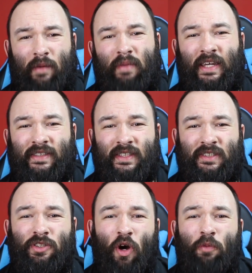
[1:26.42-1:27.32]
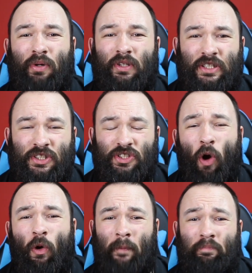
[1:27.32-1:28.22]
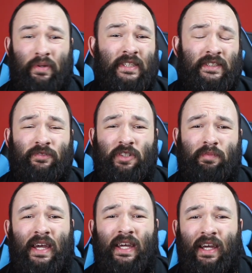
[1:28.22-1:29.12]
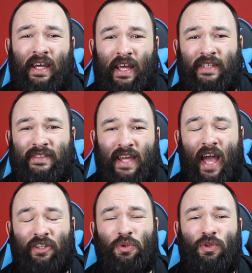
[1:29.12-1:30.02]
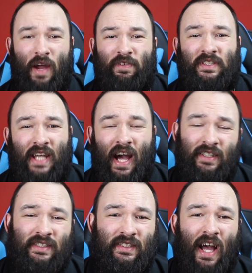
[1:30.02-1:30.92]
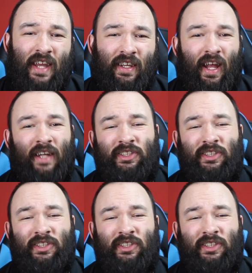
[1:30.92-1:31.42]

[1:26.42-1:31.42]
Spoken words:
that makes this notebook so impressive to me is the actual graphics card inside it, a